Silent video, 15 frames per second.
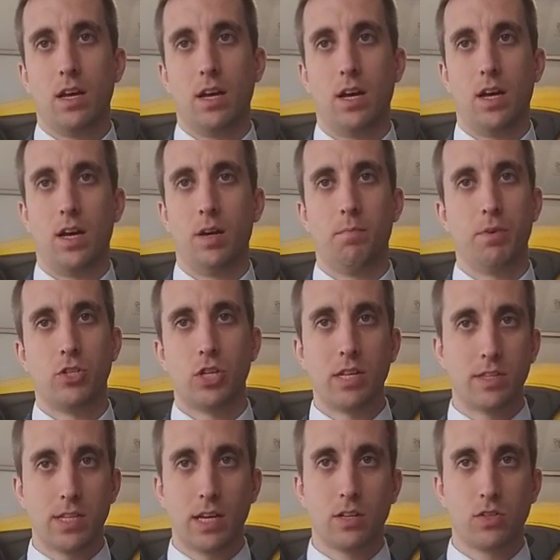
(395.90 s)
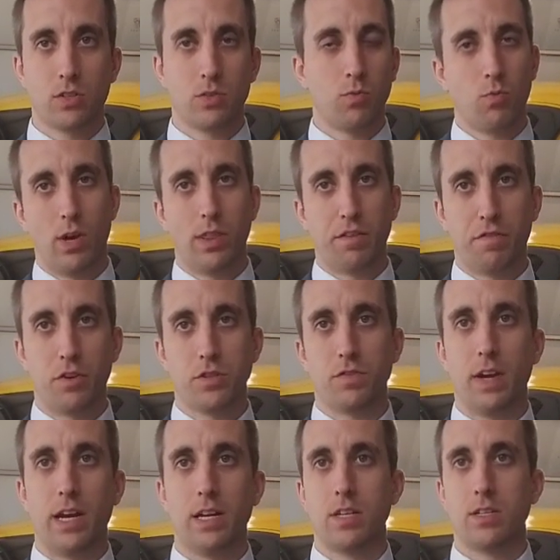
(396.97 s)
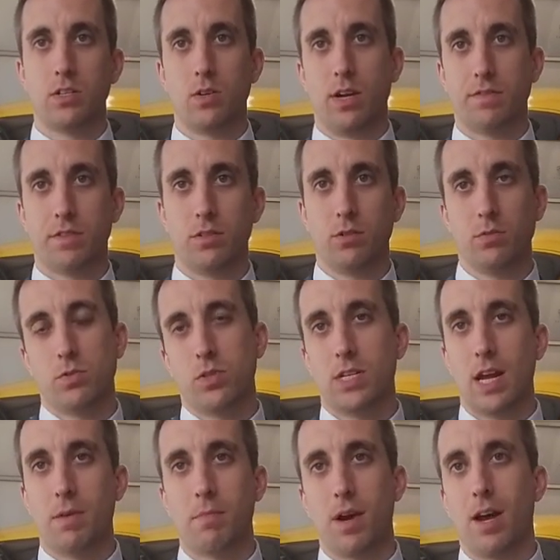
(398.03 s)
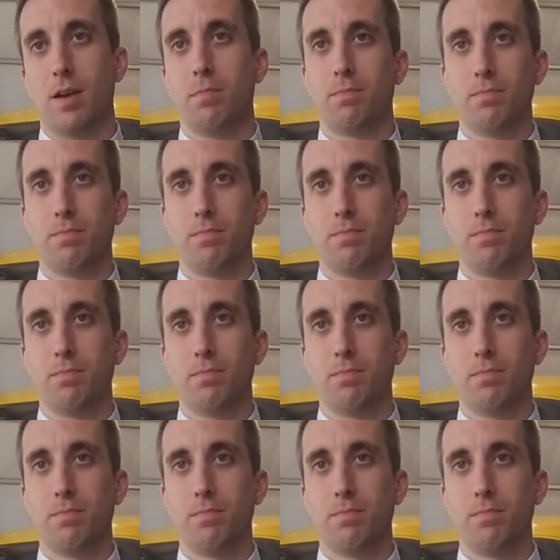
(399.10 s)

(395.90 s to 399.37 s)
But Gen 6, when the first flight is, you'll have to stand by.